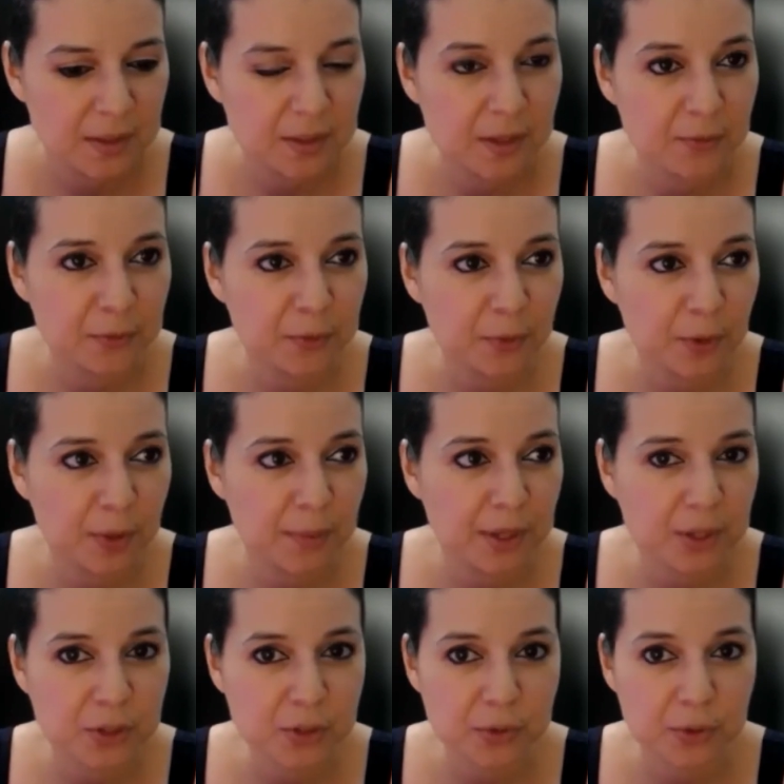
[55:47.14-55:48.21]
Definitely want to
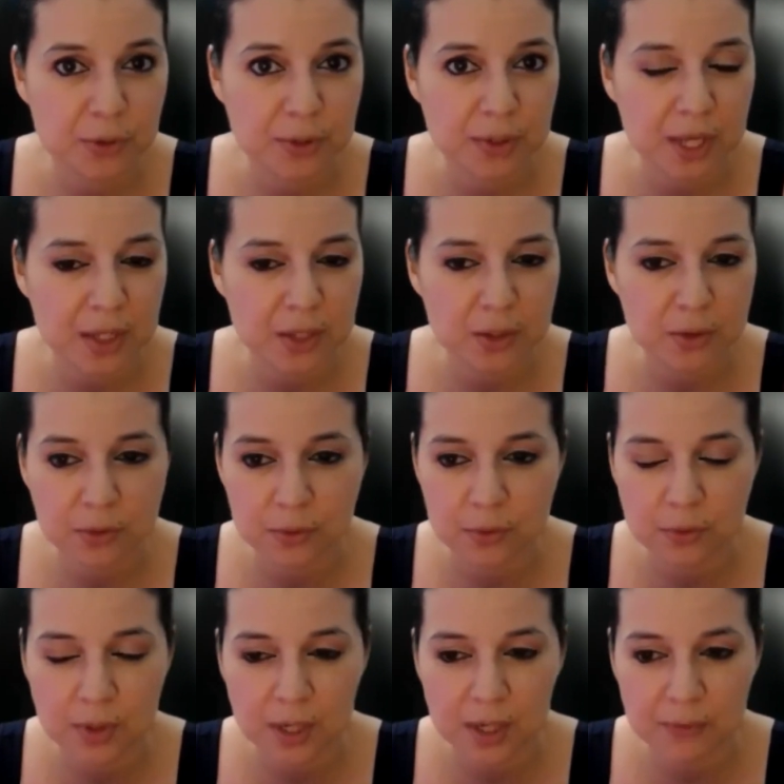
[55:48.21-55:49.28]
make sure that
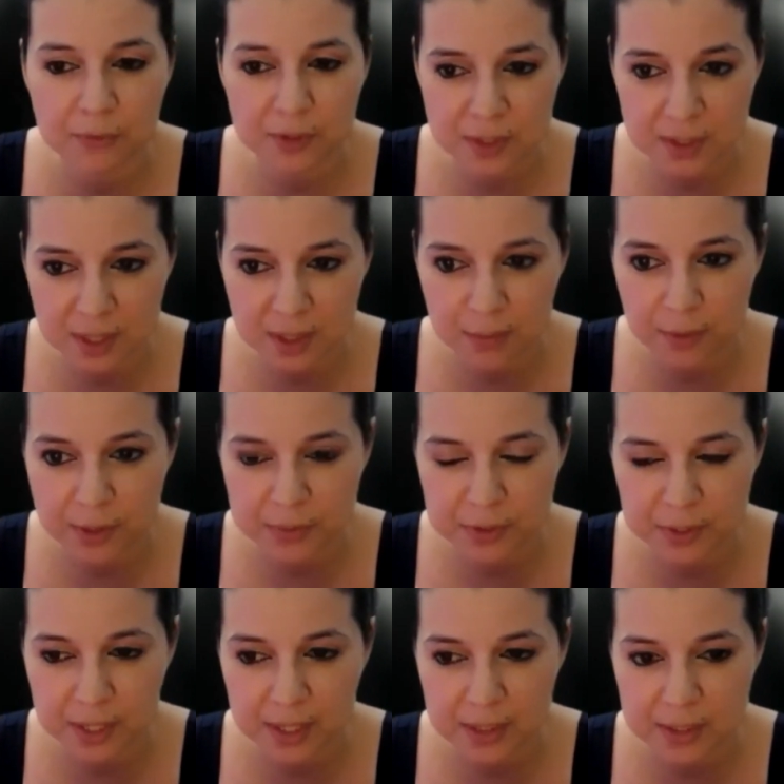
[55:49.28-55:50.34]
you uh, visit that
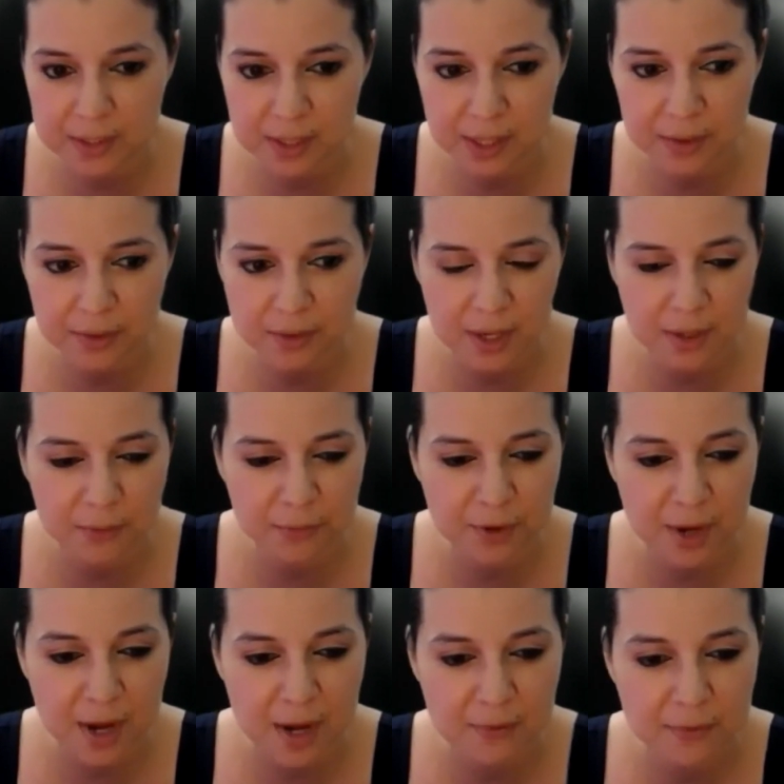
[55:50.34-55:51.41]
website, design your nine to
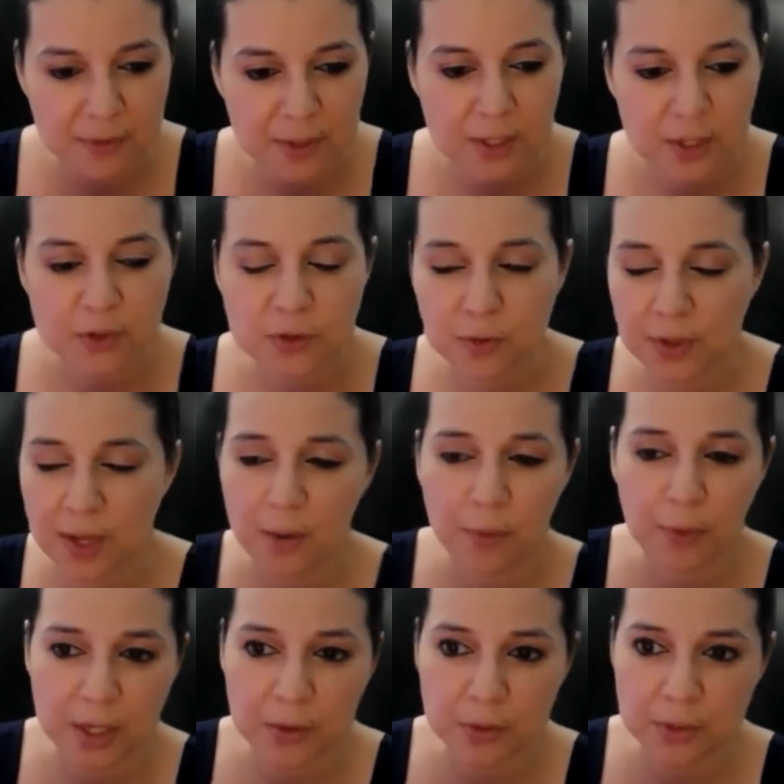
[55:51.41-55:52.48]
five, so that
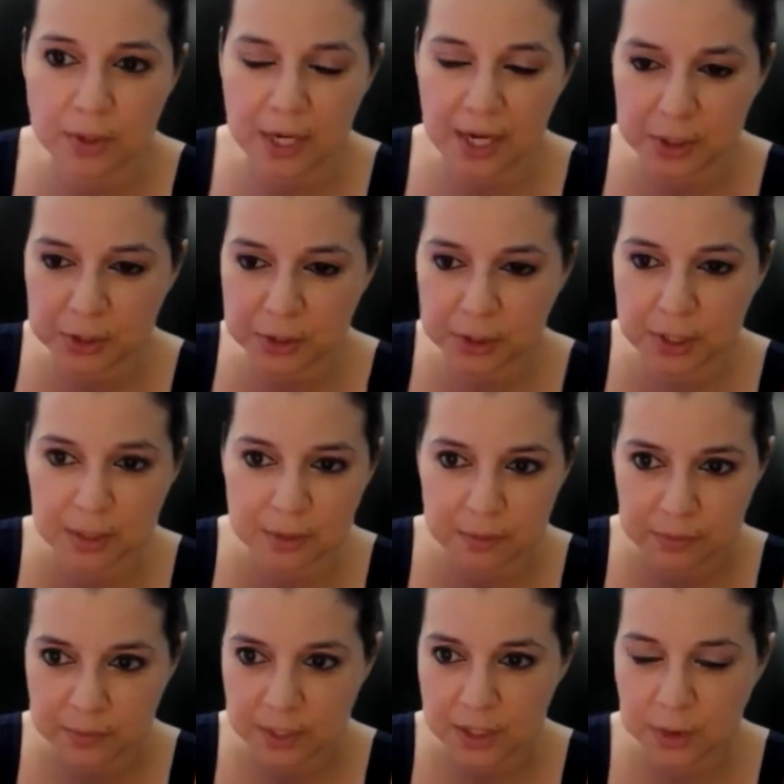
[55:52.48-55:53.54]
way you could actually
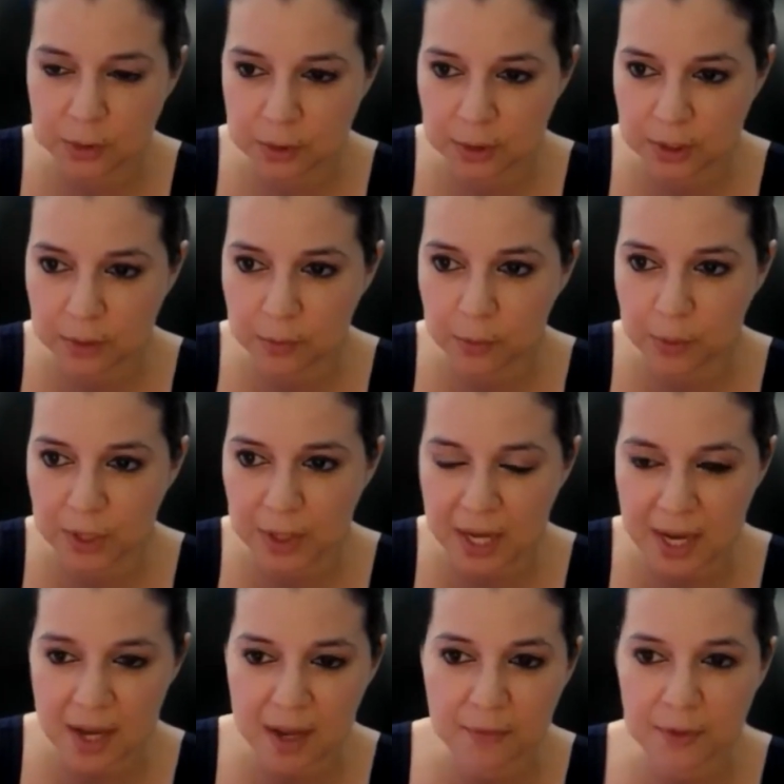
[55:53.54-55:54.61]
take a look at what we
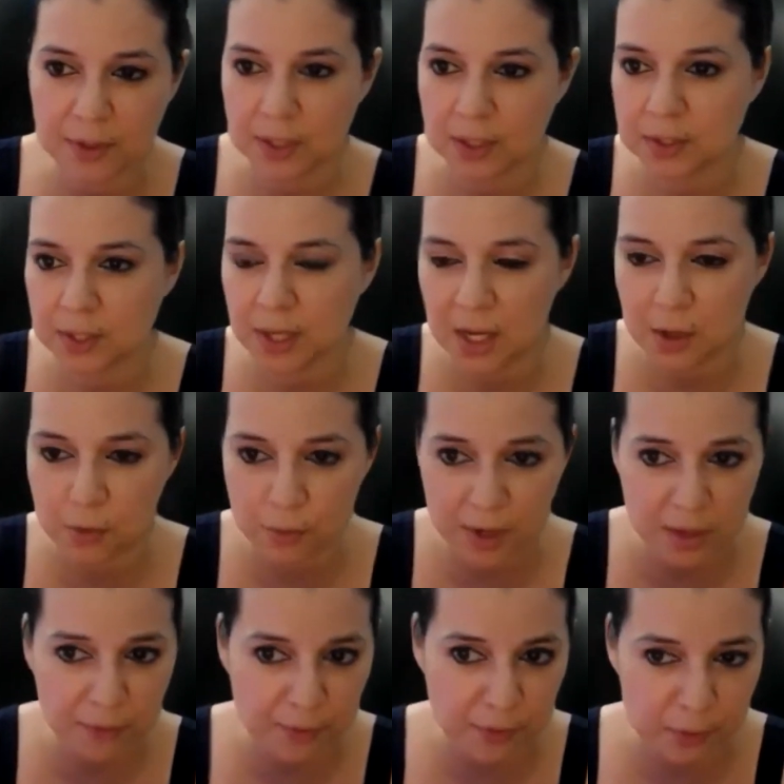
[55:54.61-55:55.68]
have. It is a
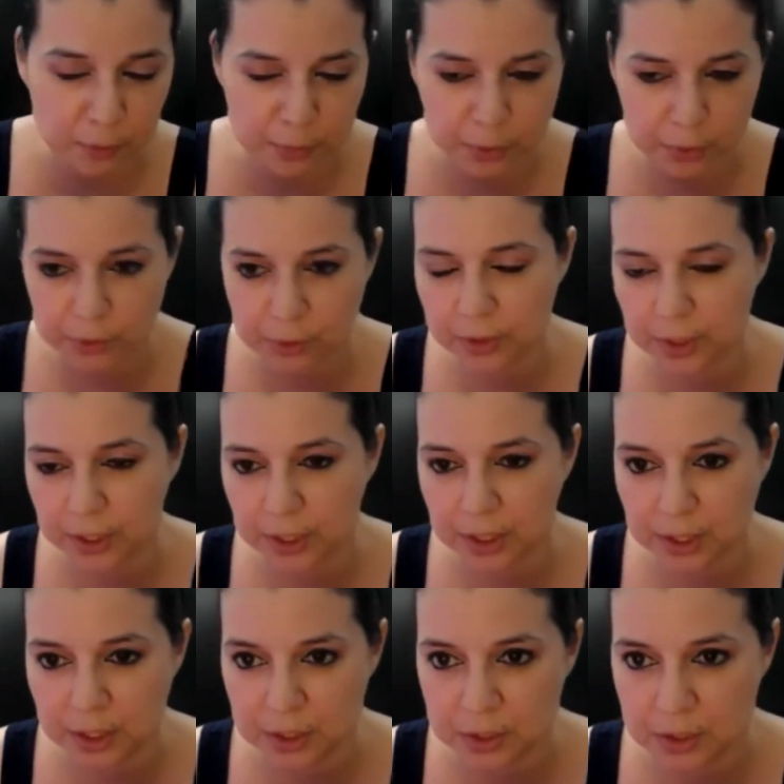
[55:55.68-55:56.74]
great funnel builder. It
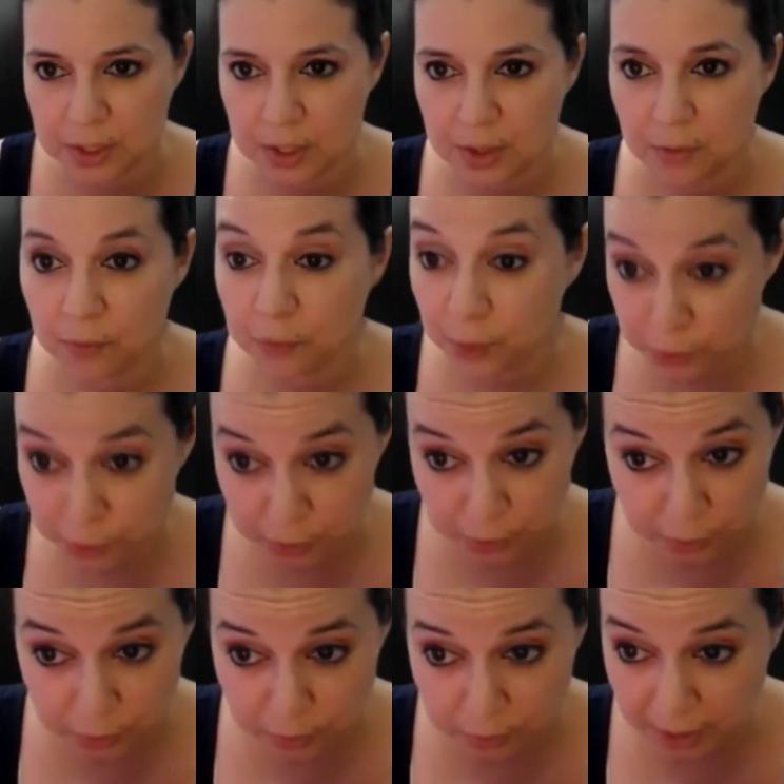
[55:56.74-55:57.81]
is
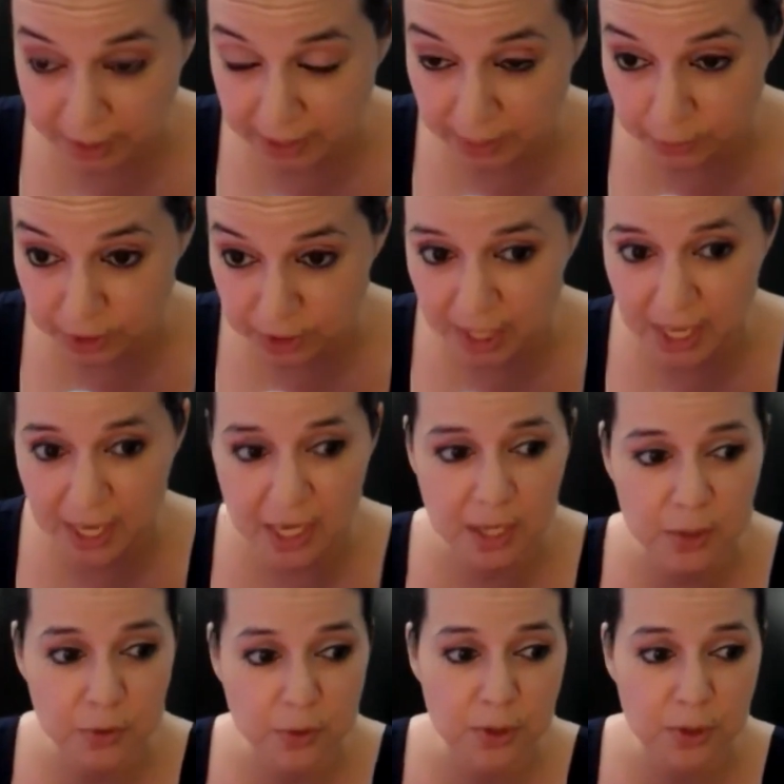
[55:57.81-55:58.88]
versatile, like I was saying,
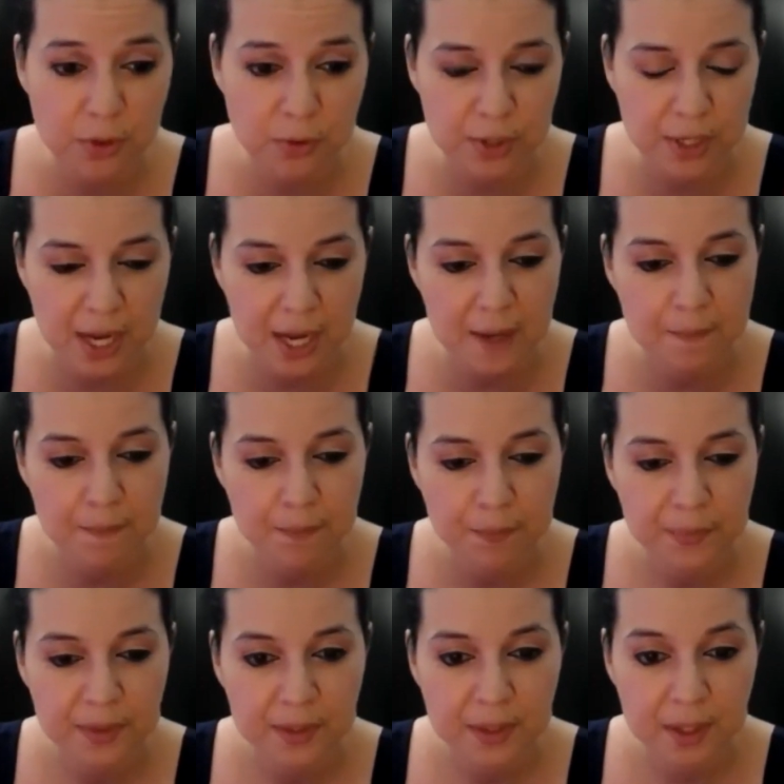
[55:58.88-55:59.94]
and you can create
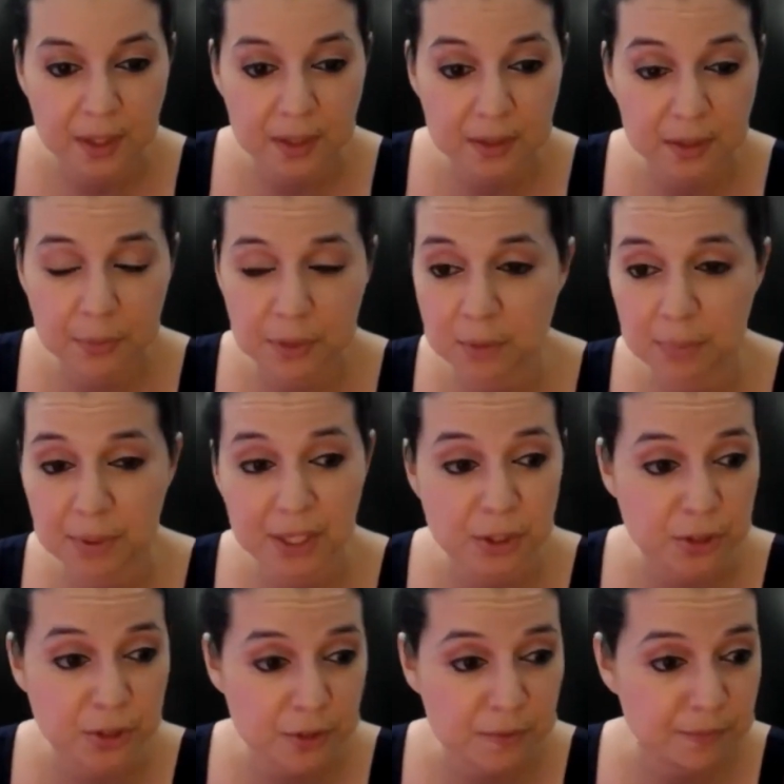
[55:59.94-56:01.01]
unlimited
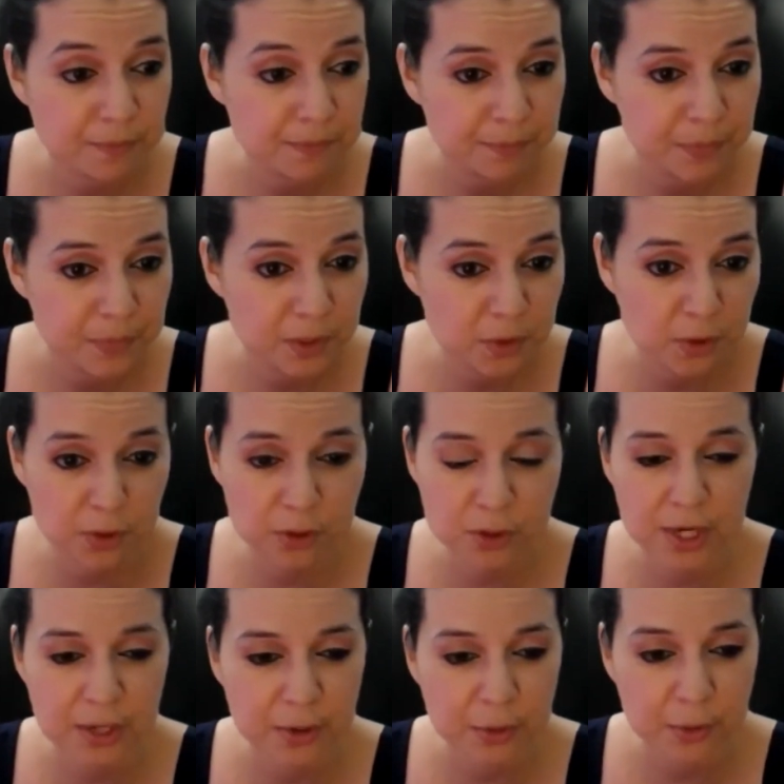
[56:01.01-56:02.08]
pages as long as you
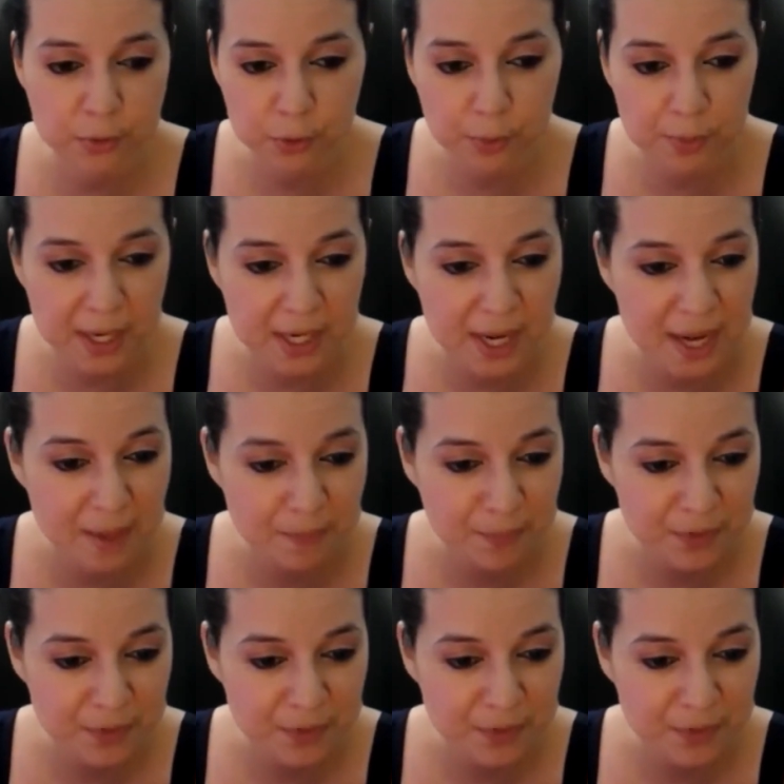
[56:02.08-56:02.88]
got your own domain name.